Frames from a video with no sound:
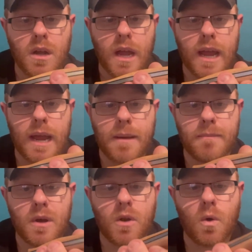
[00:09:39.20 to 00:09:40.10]

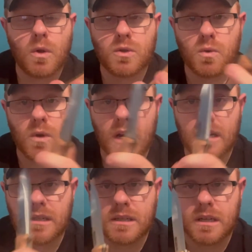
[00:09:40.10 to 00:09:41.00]
Um, and also,
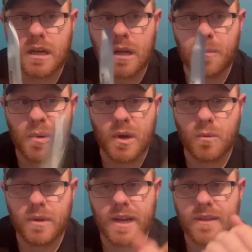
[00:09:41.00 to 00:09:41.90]
I'll, I'll put
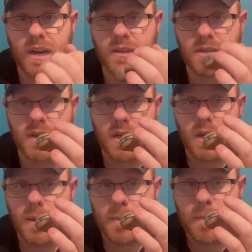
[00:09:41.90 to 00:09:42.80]
out there that
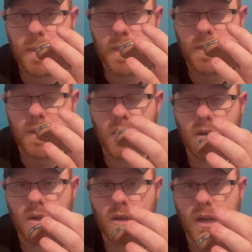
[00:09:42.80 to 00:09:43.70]

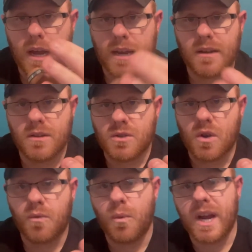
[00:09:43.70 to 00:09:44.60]
the editing
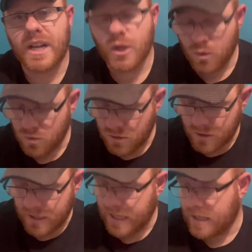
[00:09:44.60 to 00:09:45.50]
software I use
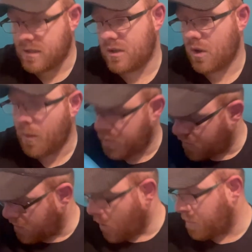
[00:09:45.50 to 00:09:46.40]
is up,
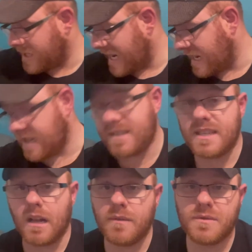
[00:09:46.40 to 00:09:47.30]
updated
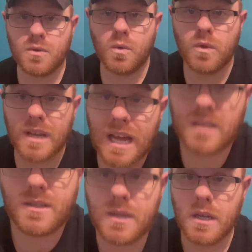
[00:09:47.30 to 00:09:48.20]
itself. So the
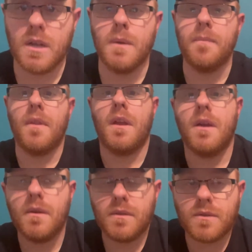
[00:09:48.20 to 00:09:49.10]
last,
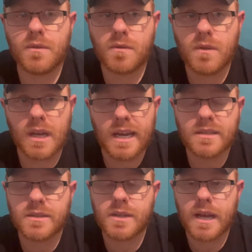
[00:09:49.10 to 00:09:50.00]
the
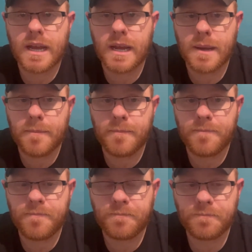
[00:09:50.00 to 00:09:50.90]
last um,
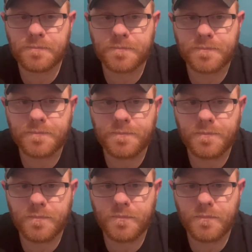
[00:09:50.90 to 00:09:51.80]

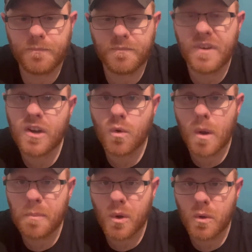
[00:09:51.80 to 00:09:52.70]
video I
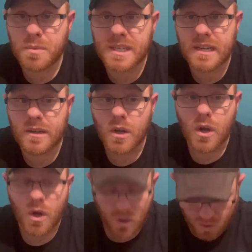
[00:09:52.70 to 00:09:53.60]
put up saying
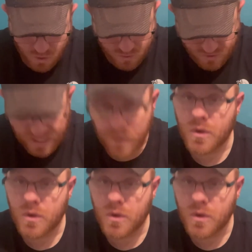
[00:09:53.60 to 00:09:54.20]
stay with